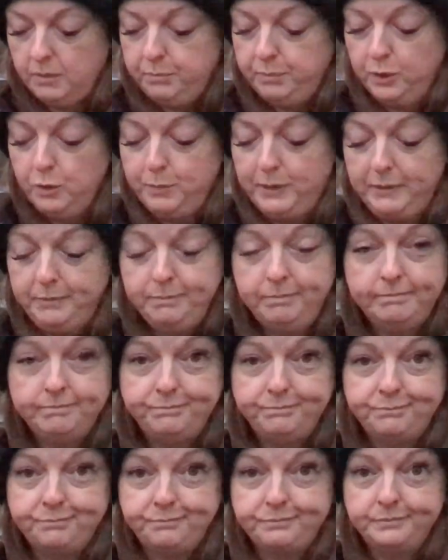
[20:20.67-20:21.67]
blooming
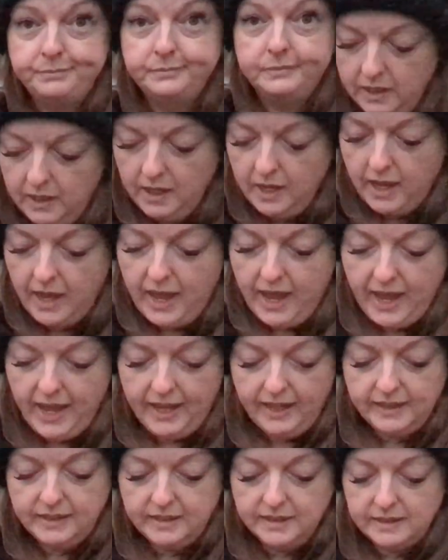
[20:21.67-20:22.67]

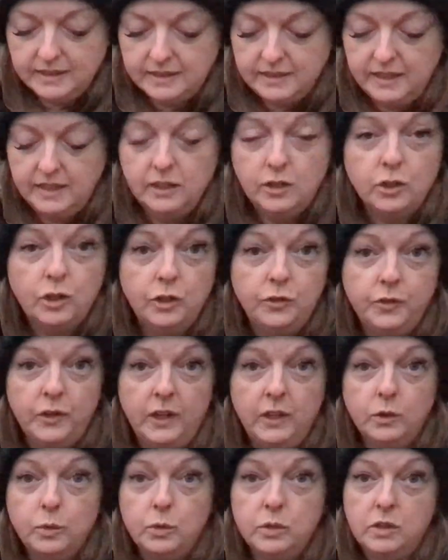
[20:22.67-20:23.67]
and saying they're good for
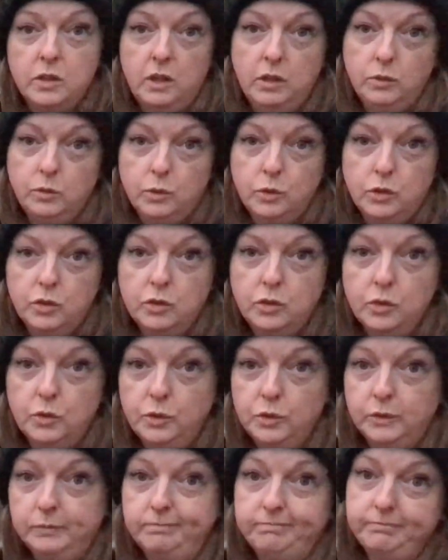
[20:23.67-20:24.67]
indoors or outdoors,
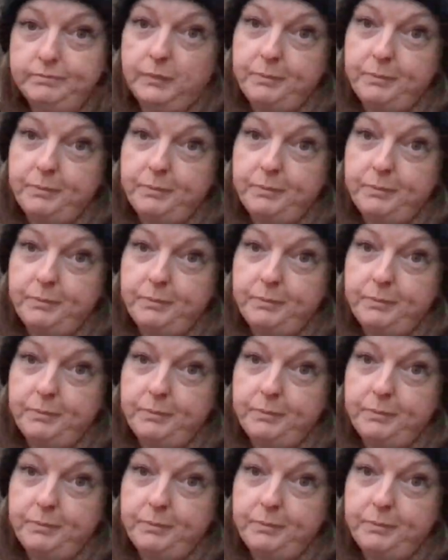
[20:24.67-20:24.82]
so